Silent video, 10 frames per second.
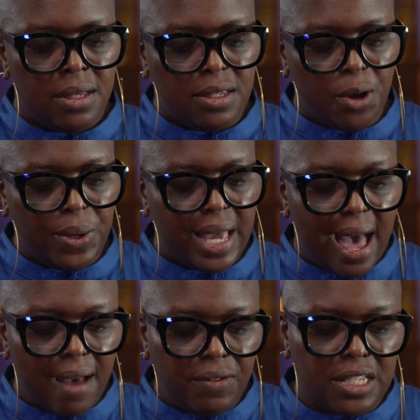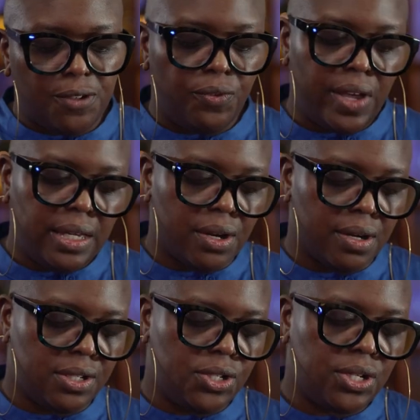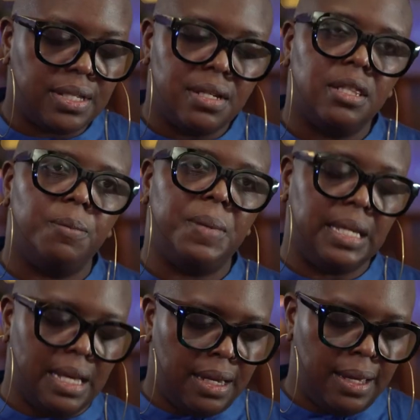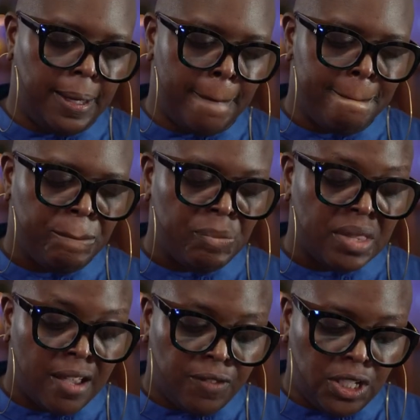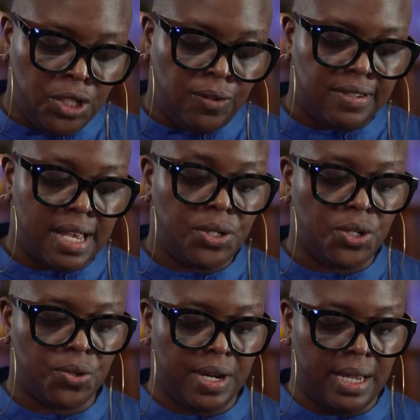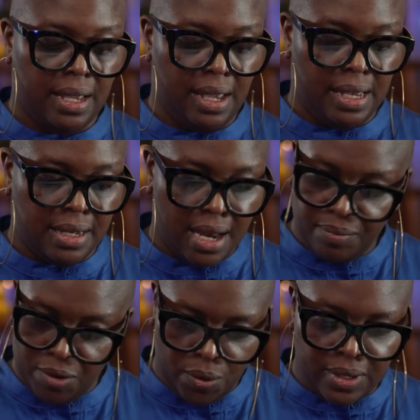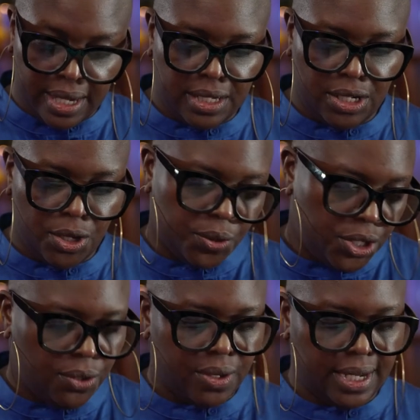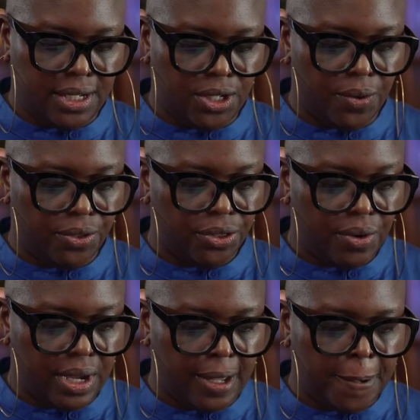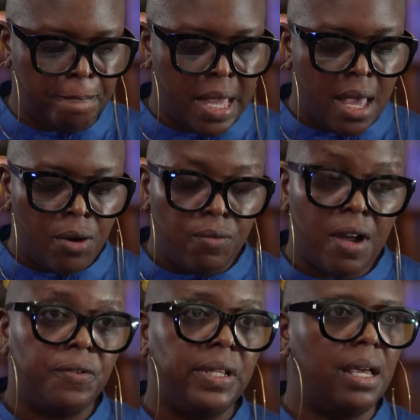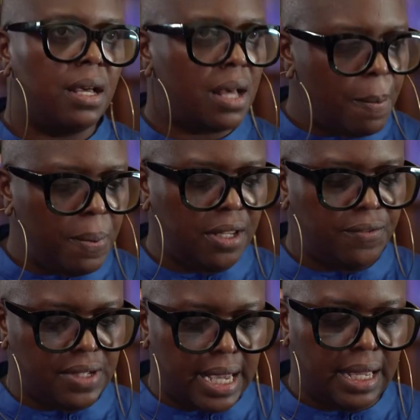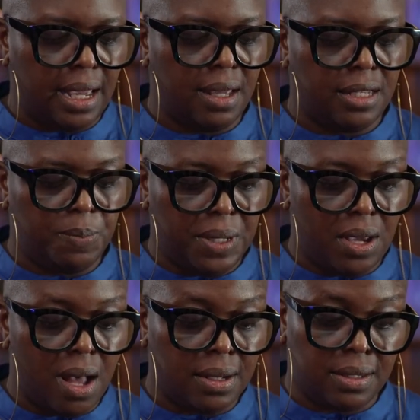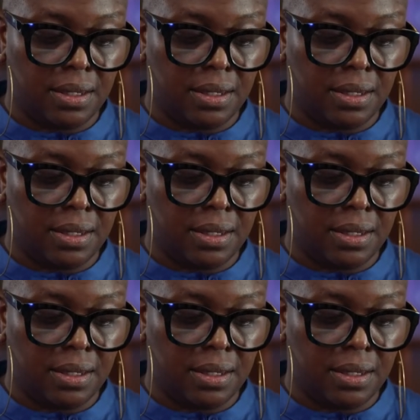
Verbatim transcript: So we have these figures just at the beginning of the new century in nineteen oh two, nineteen oh three, roughly a couple of decades beyond